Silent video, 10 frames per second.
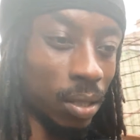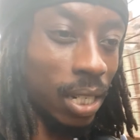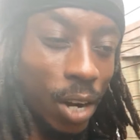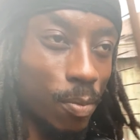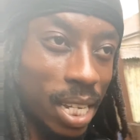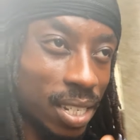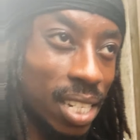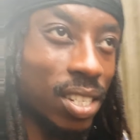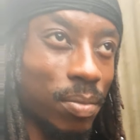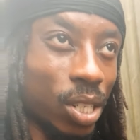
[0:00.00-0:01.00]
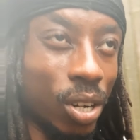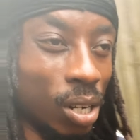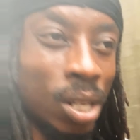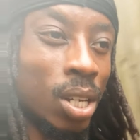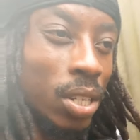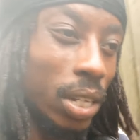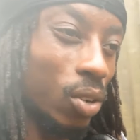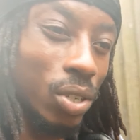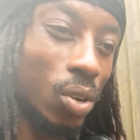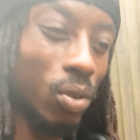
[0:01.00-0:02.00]
That don't make sense to me. Or, you
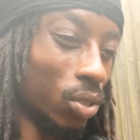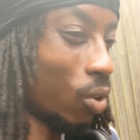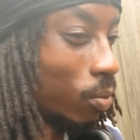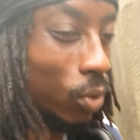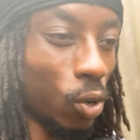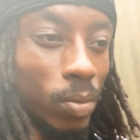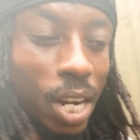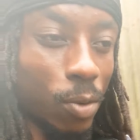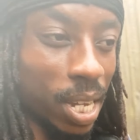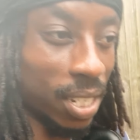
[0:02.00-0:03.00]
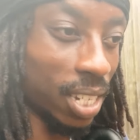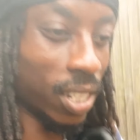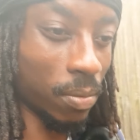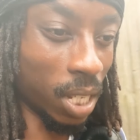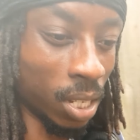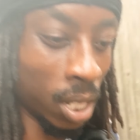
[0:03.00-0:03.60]
know, yo, no, that don't make sense to me.